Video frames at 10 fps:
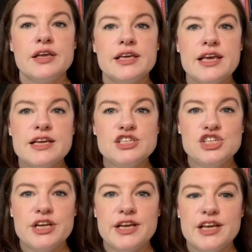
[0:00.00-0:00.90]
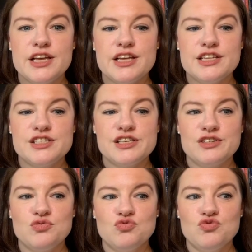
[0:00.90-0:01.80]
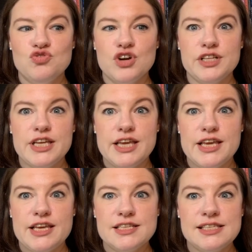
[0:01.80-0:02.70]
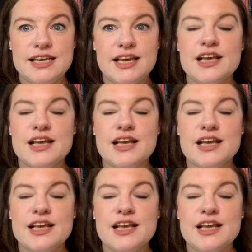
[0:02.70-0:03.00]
Quiche is really easy,